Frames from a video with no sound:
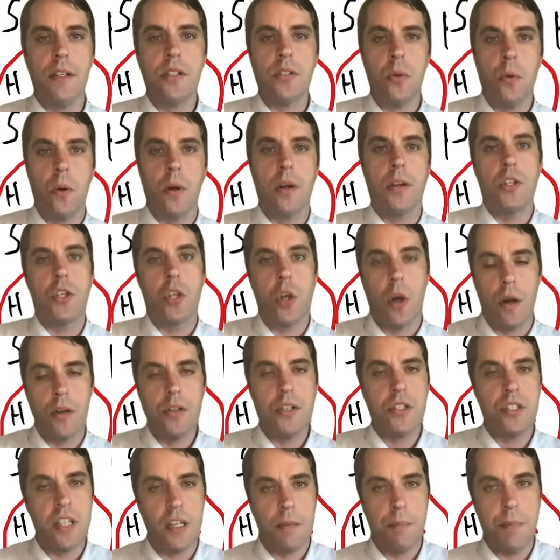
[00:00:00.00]
or charge
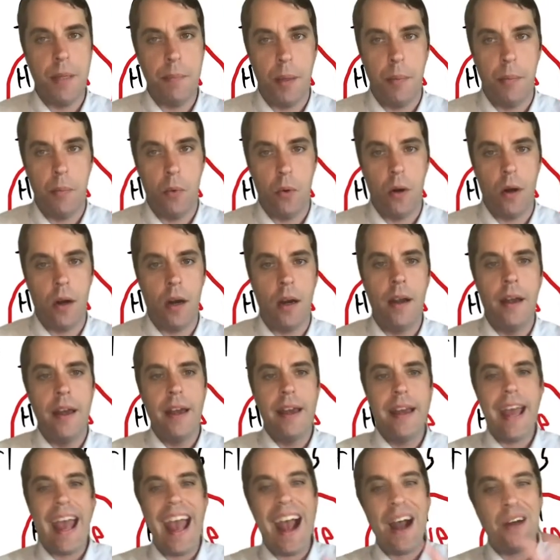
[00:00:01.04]
sick people more
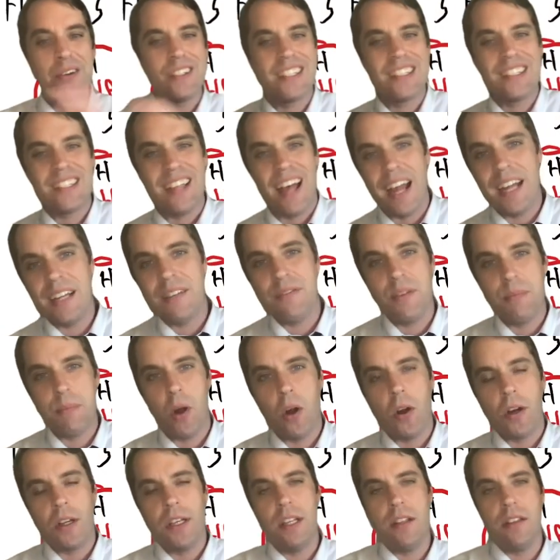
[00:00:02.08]
outside of the
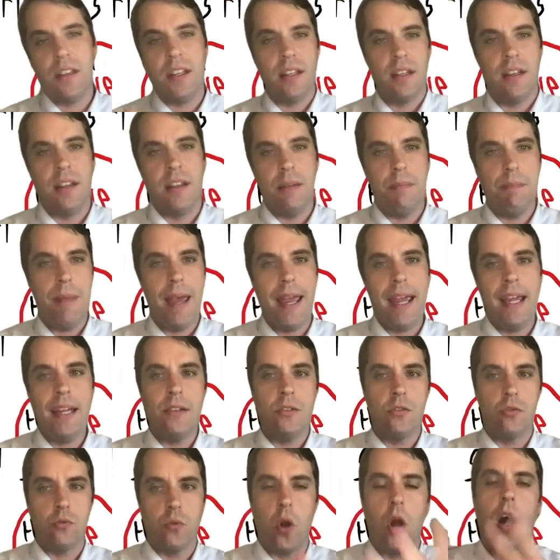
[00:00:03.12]
market that may
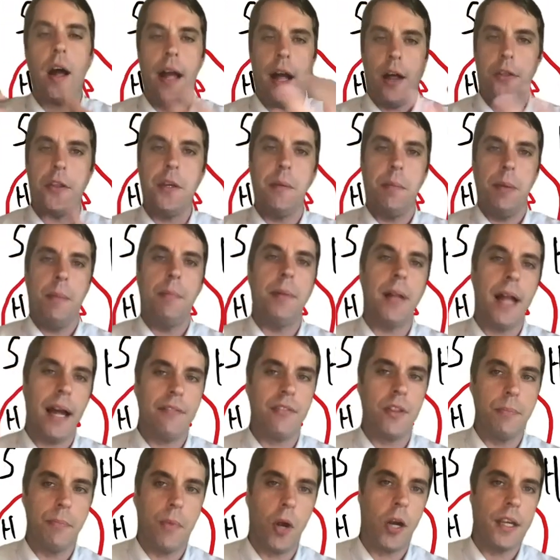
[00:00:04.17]
draw healthy people out of
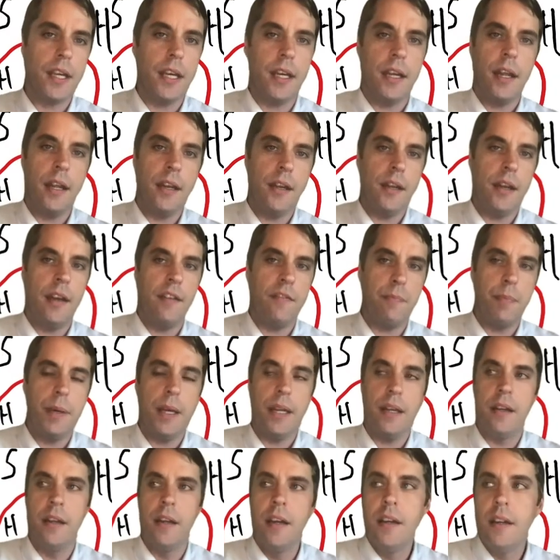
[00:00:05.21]
the market and have
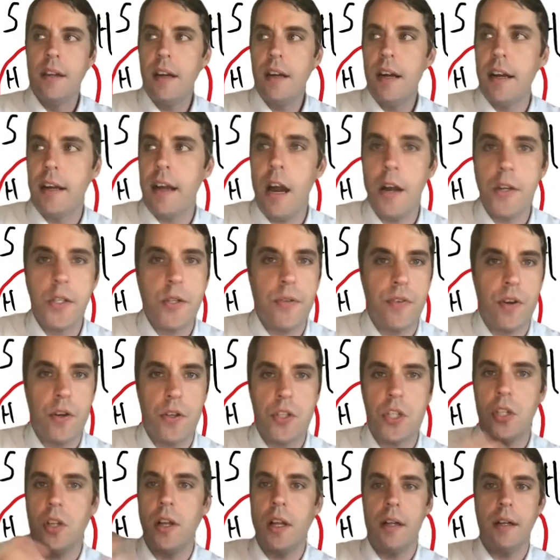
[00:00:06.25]
been
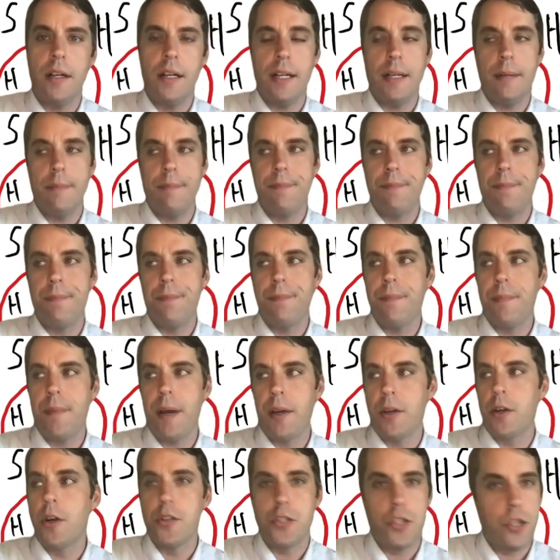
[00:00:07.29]
controversial. I
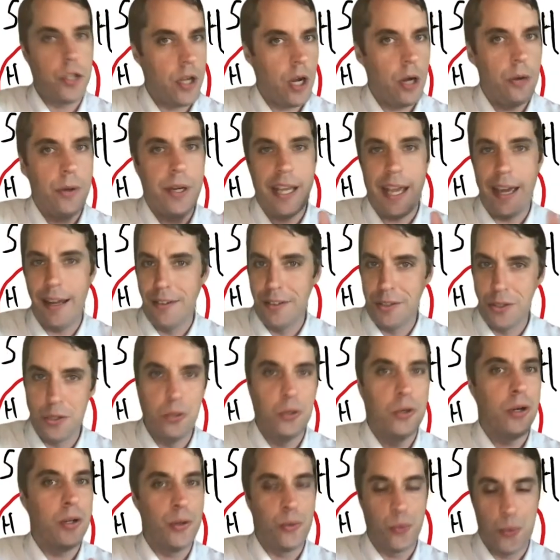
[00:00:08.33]
encourage you to go again,
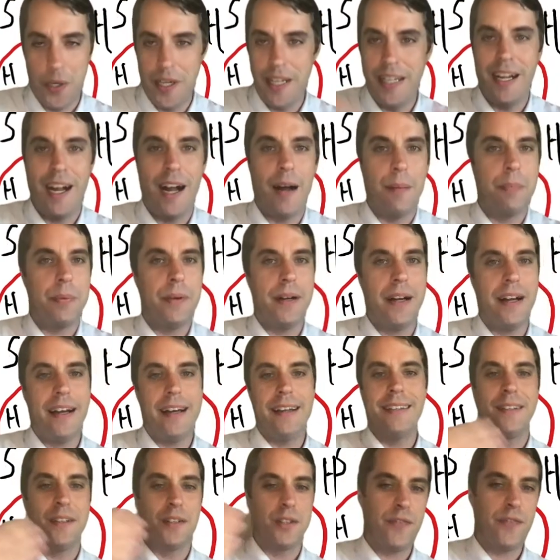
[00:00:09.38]
Google, read up.
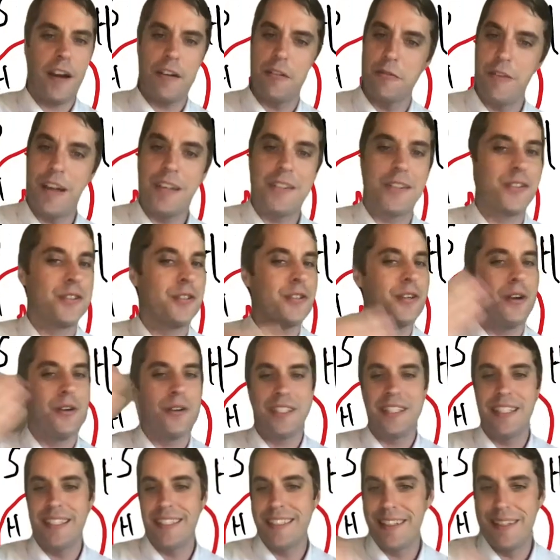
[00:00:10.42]
There's Federal Register
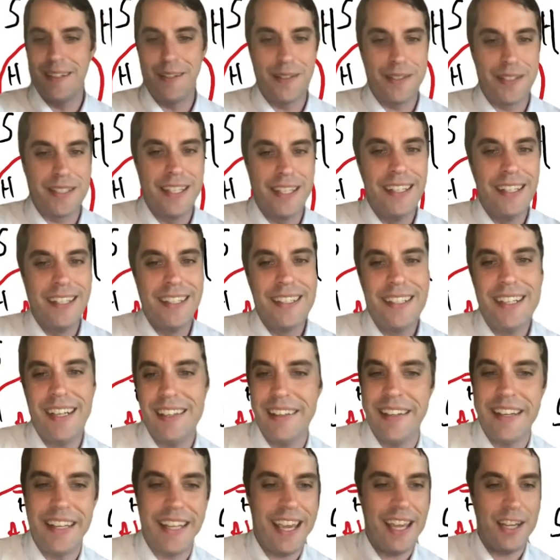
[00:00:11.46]
notices, there's
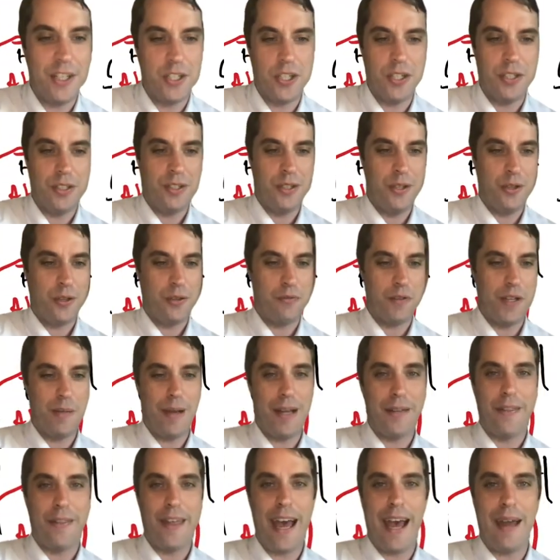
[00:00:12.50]
litigation. You can read
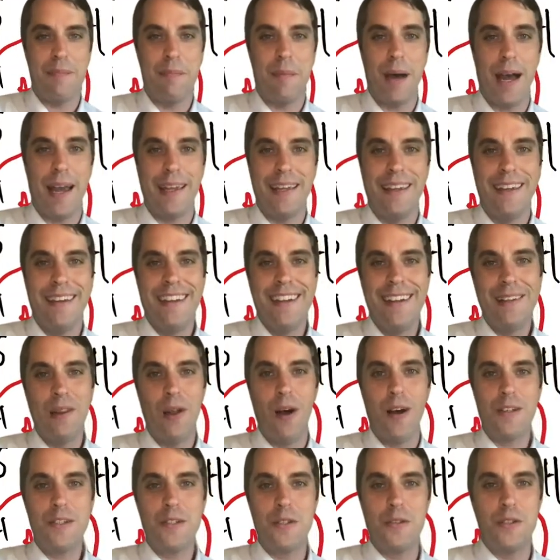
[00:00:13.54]
about that. My
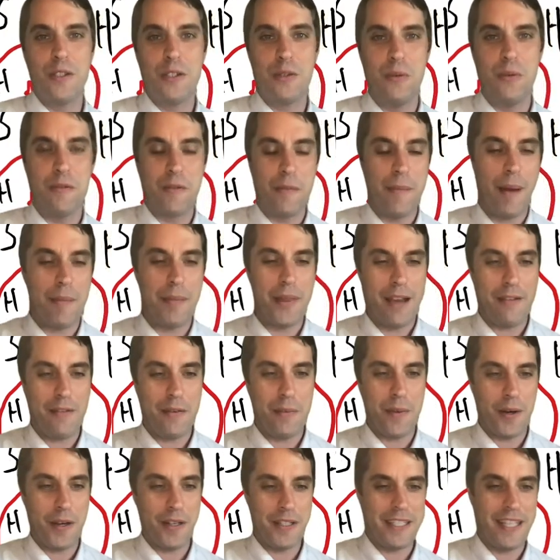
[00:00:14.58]
law students will remember that
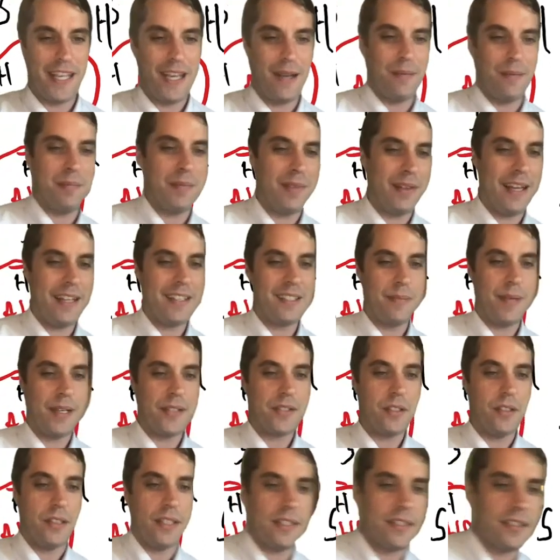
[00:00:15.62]
from our exam last
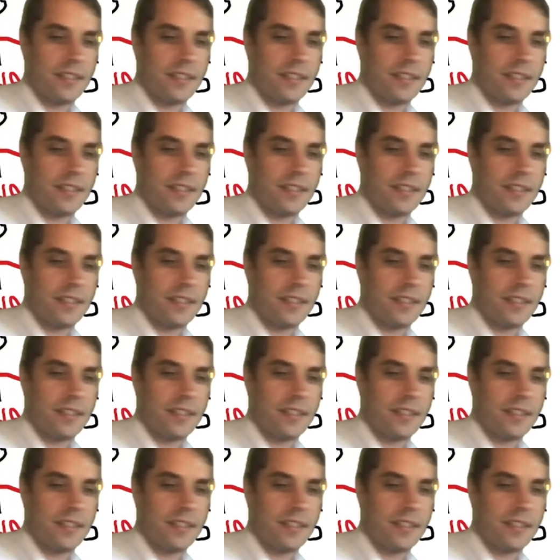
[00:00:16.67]
semester. Let's see